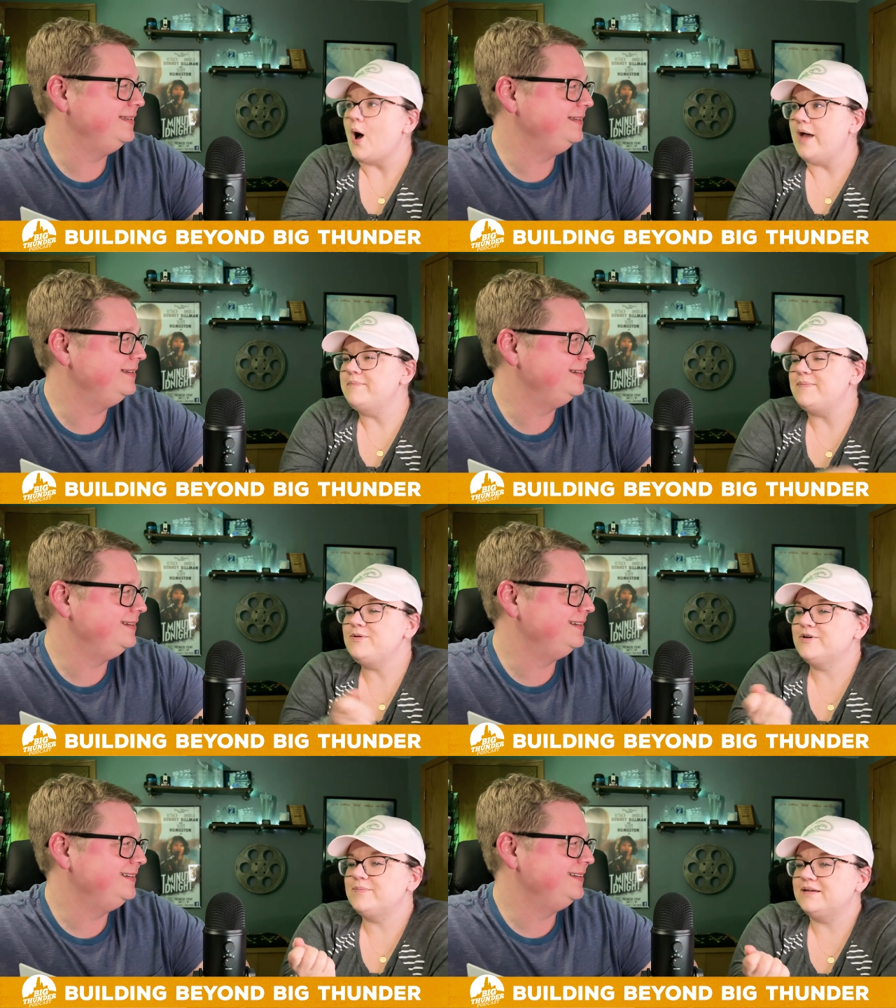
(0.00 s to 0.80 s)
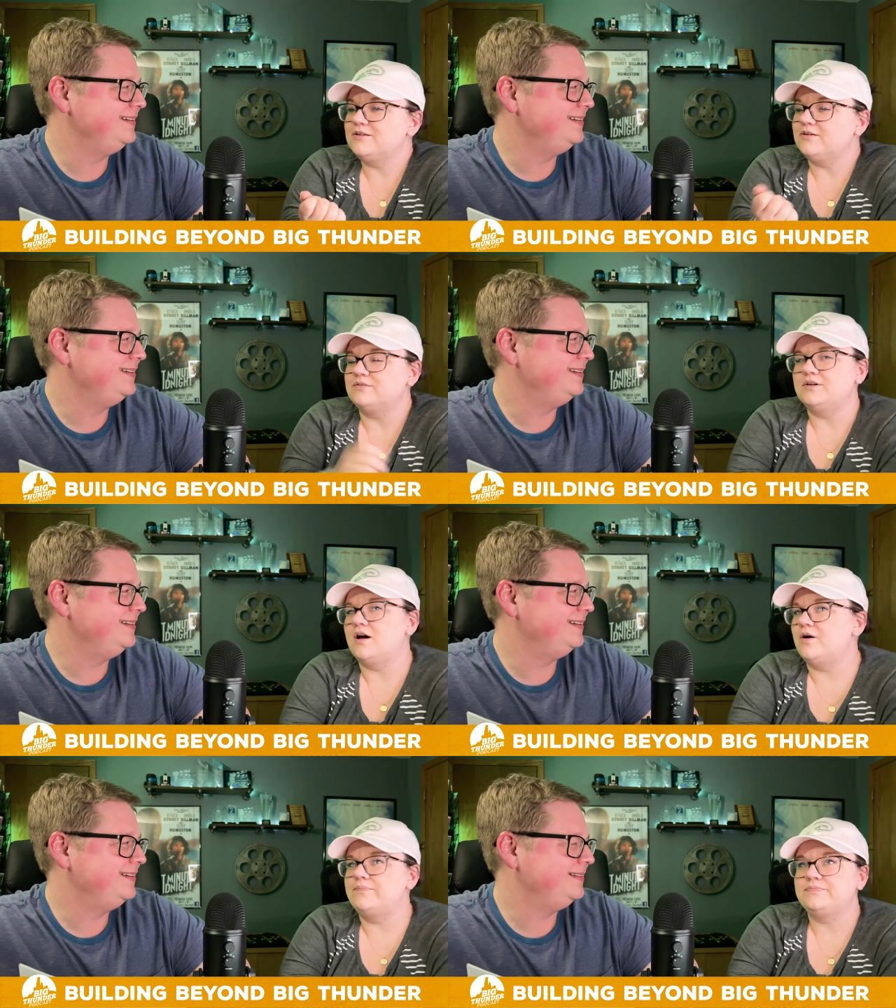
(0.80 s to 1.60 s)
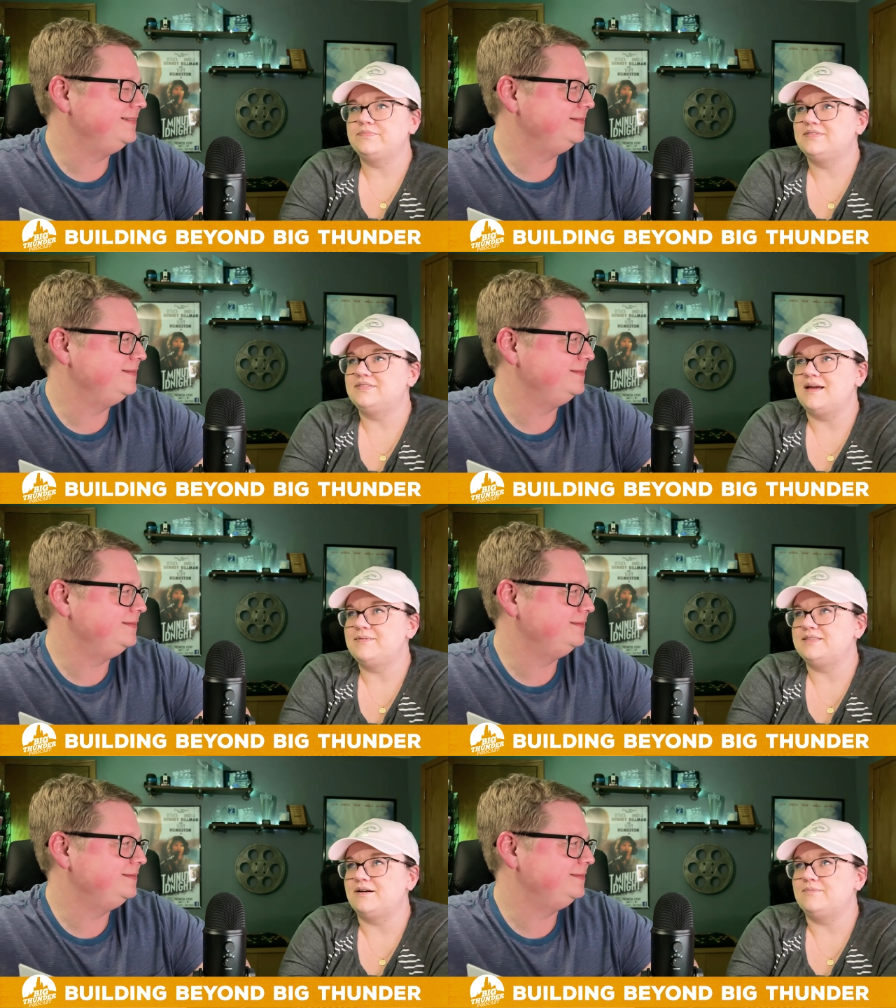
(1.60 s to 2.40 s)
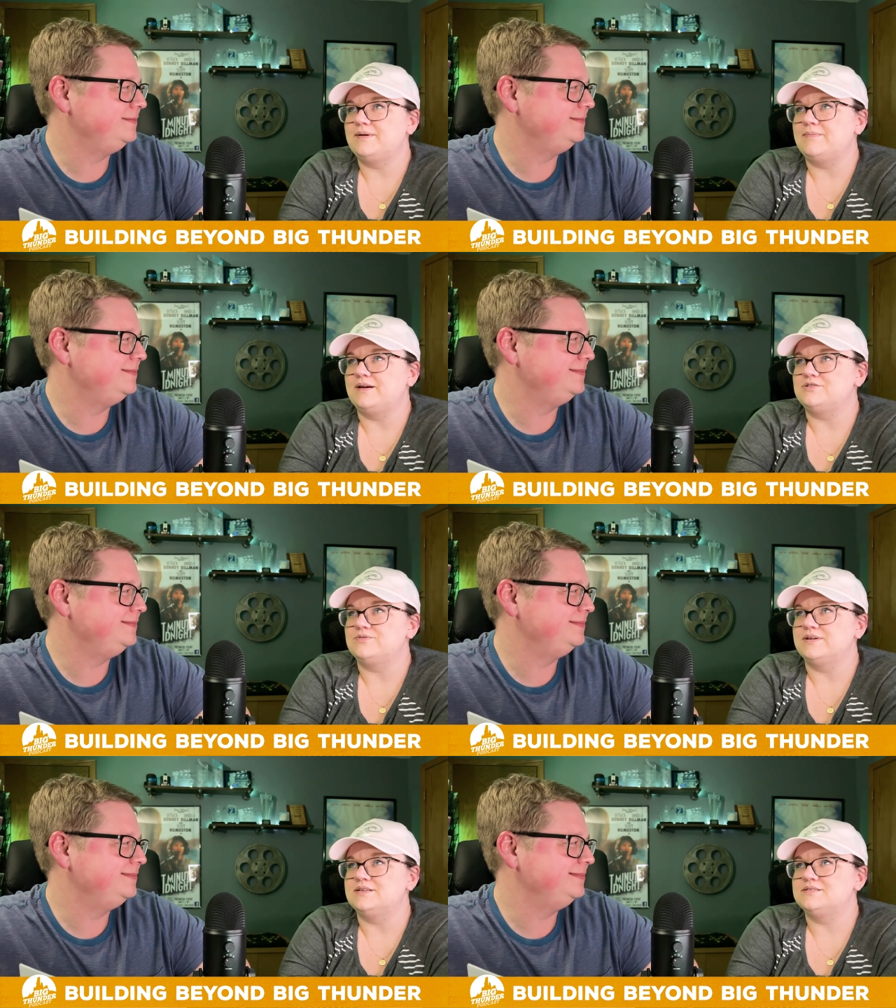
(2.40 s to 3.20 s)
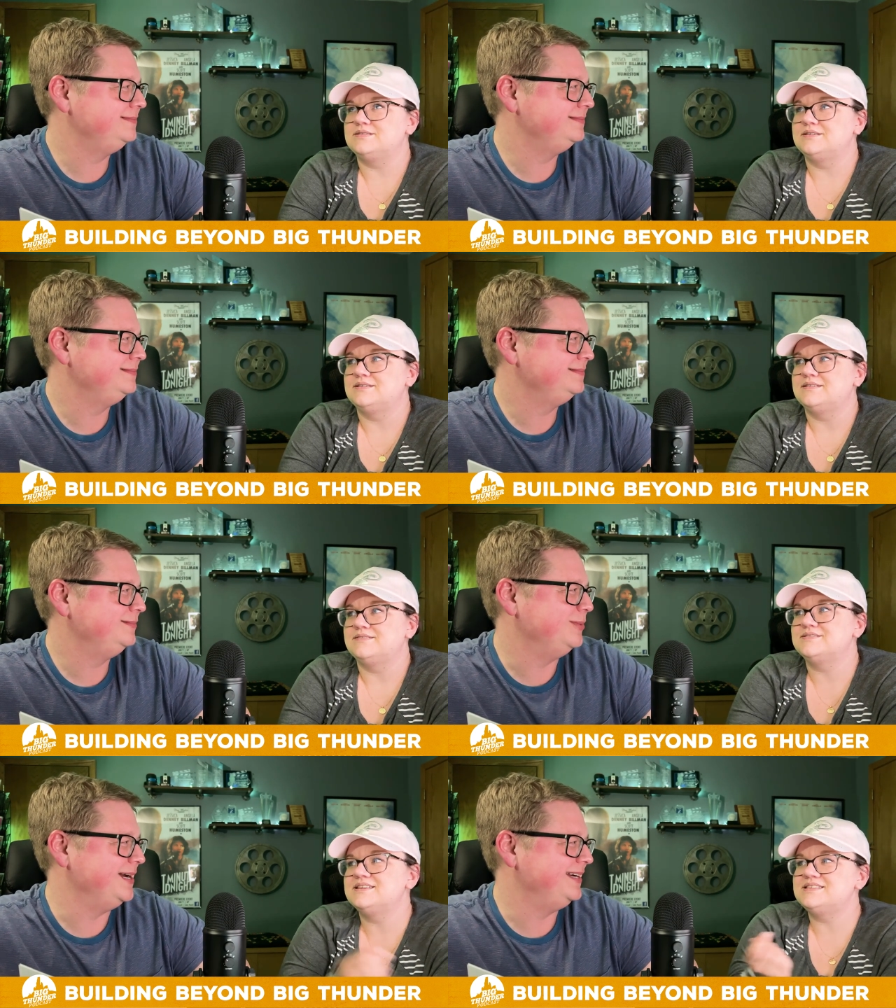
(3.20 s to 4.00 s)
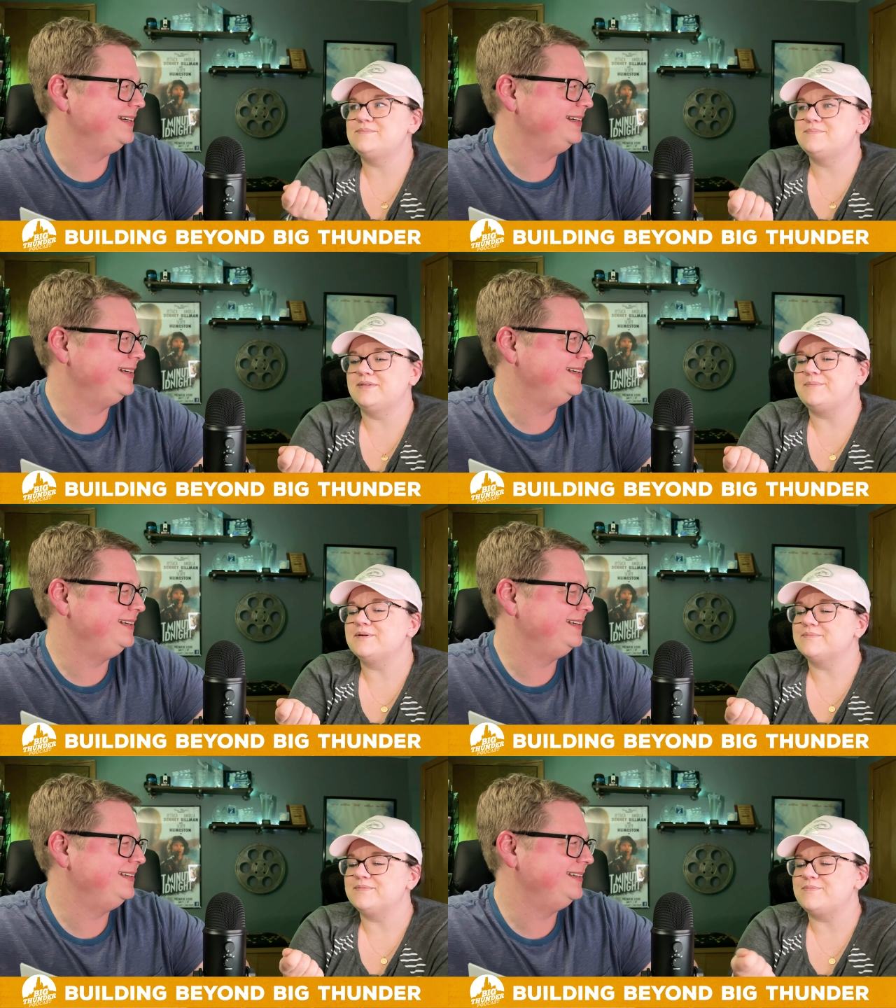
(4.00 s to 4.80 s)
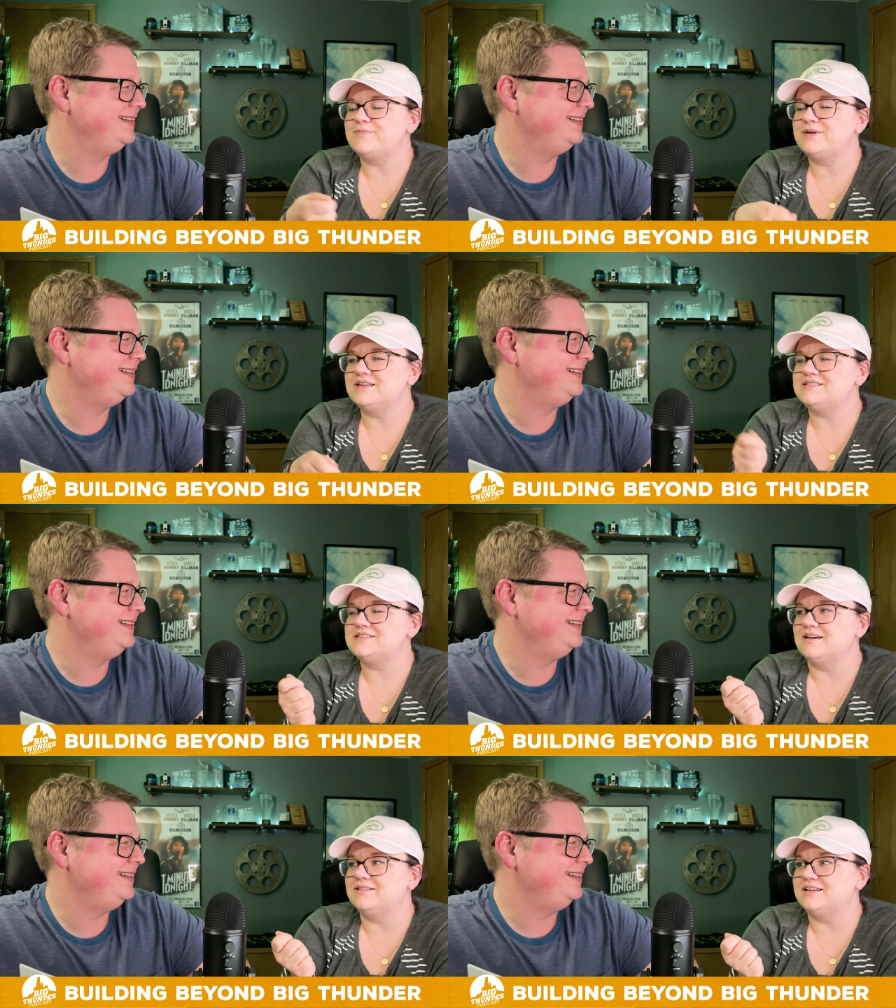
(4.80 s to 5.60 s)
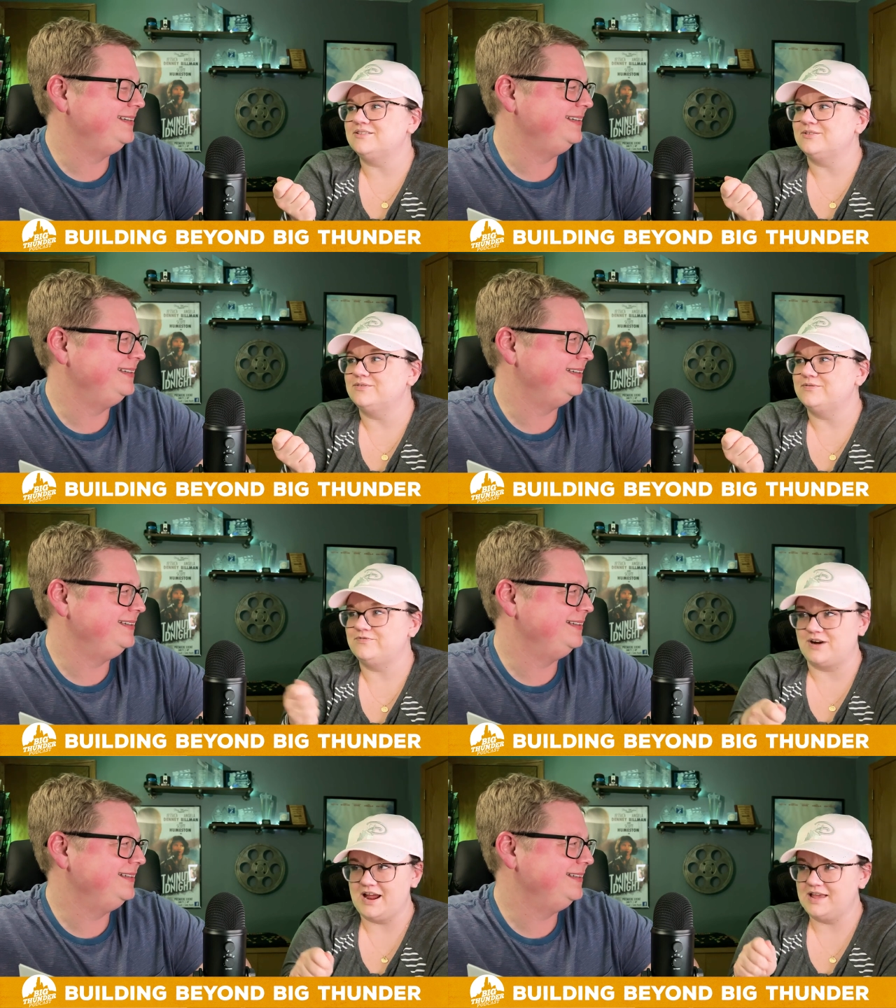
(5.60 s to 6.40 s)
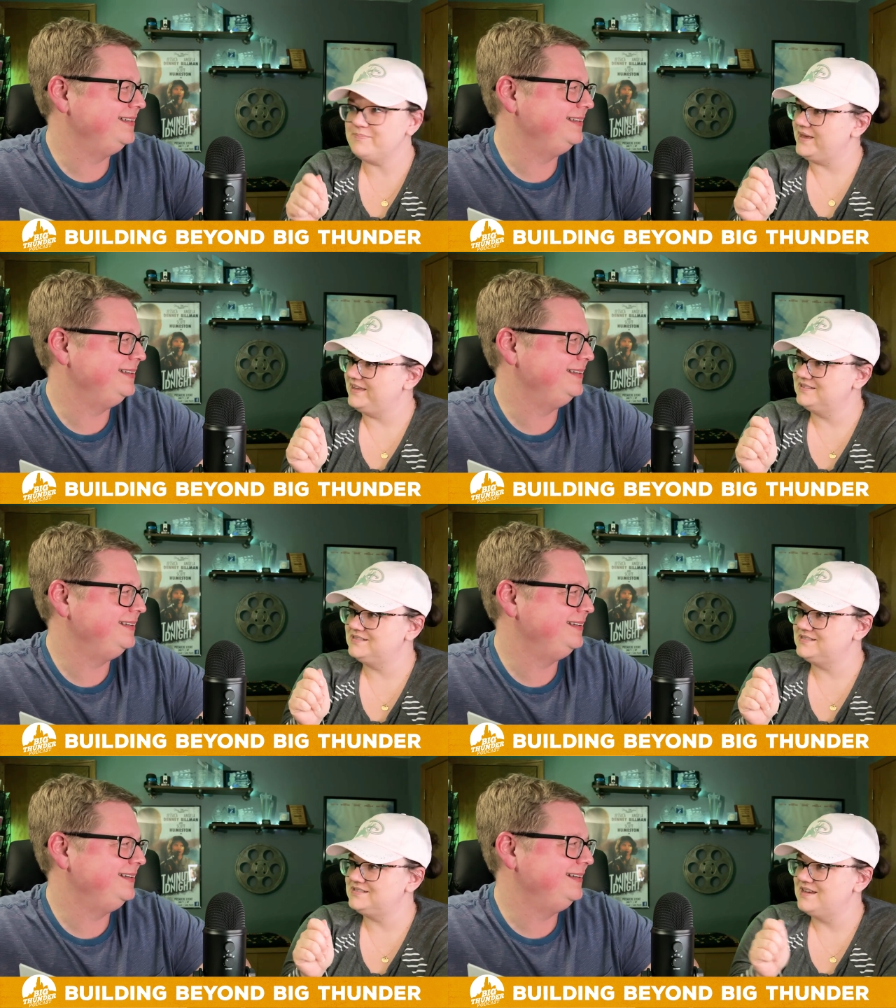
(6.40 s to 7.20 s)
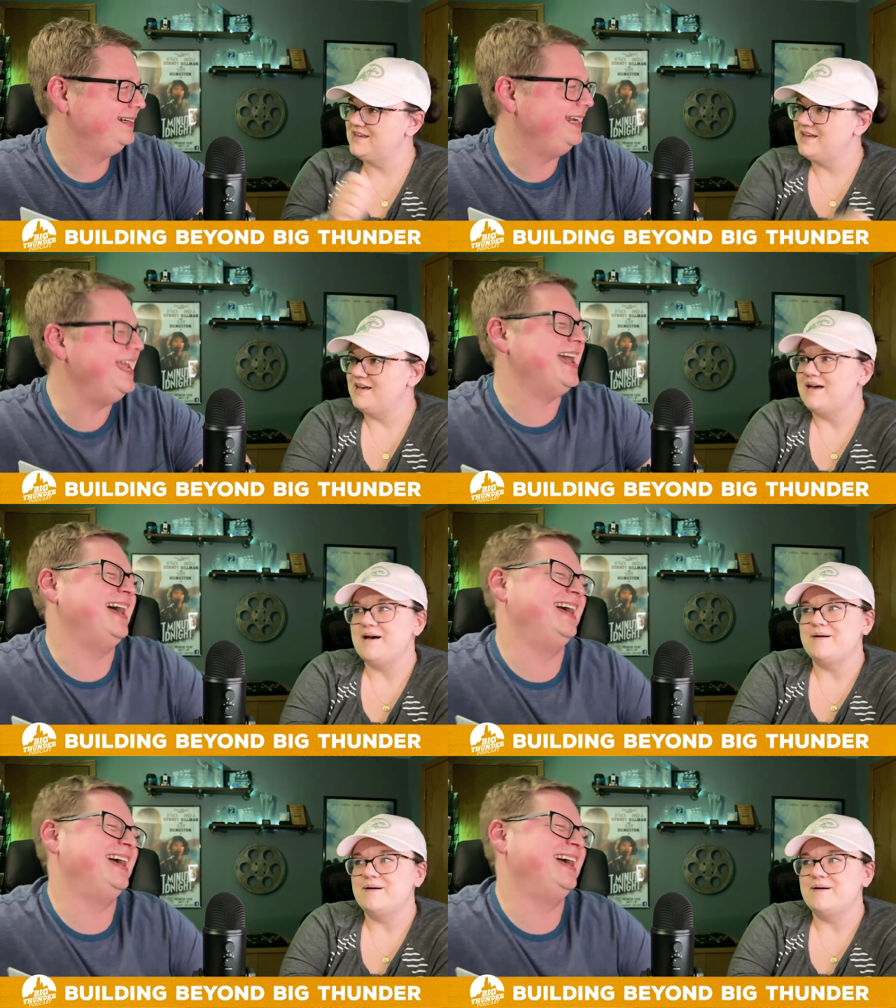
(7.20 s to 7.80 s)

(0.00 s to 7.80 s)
Speaker 1: And maybe you could buy a little. No, I bet that would be a bad choice. I was going to say, like, but maybe we could sell like little frying pans. Yeah.